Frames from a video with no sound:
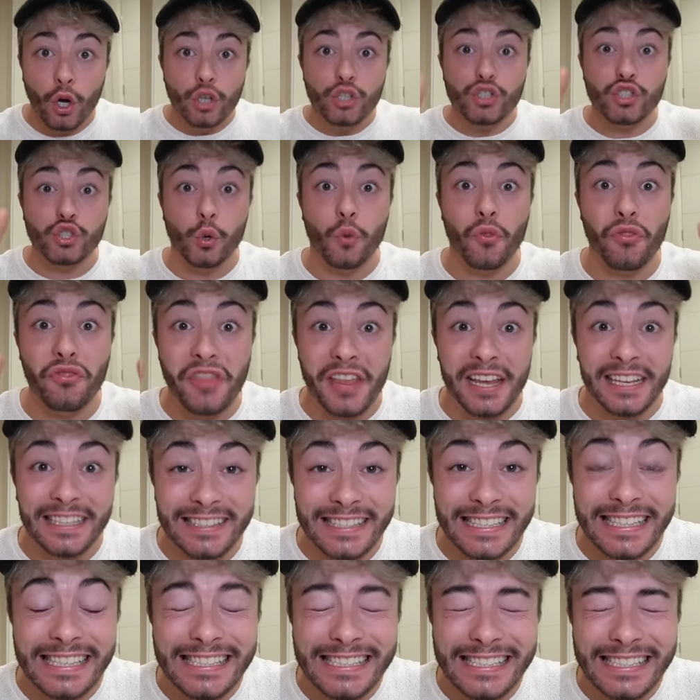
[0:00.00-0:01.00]
so
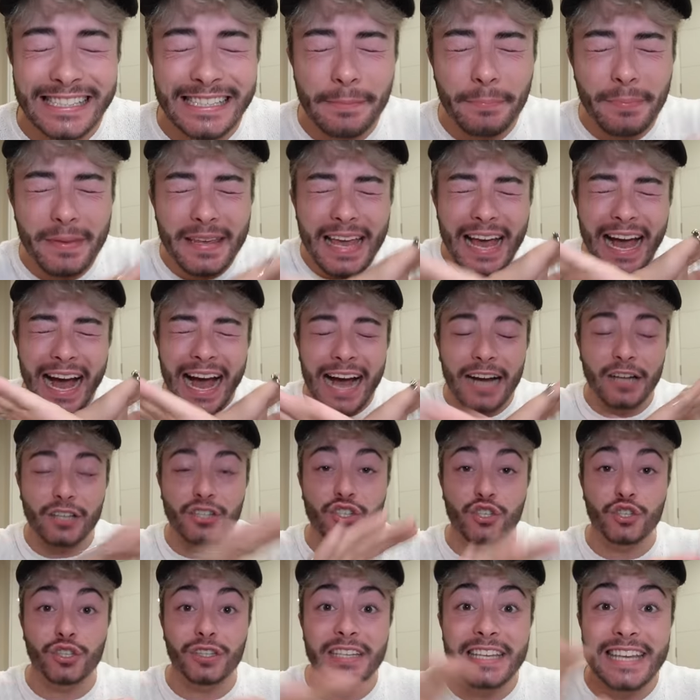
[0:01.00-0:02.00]
this is gonna be
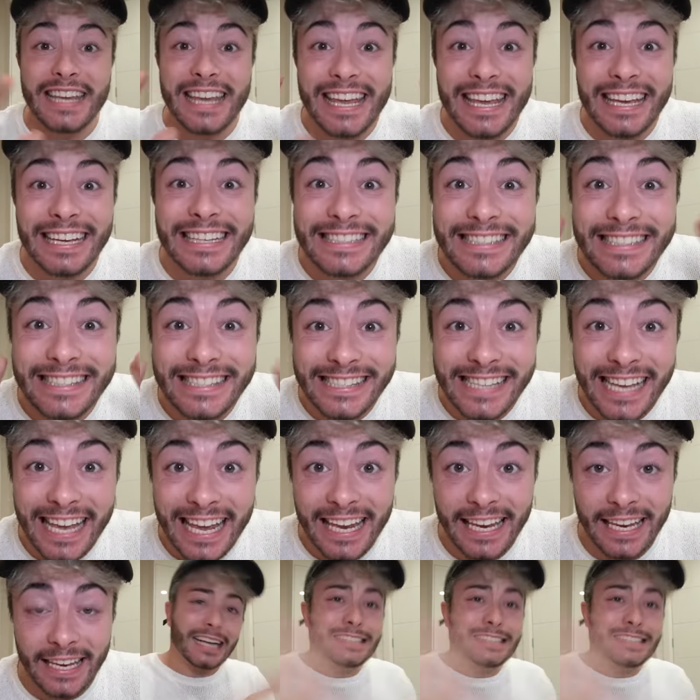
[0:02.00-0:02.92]
actually insane.